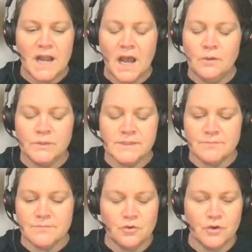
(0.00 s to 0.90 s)
God wants
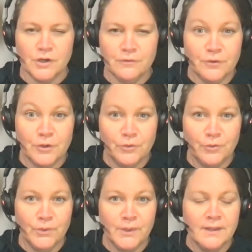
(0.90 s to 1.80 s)
something greater for
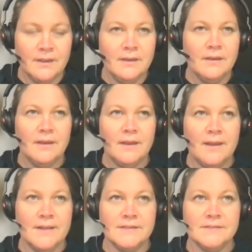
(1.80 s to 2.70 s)
you
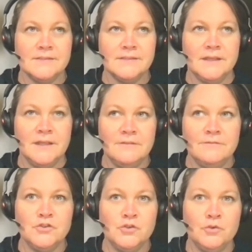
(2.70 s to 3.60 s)
and
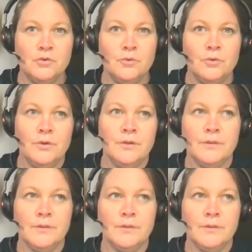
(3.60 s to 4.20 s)
gives you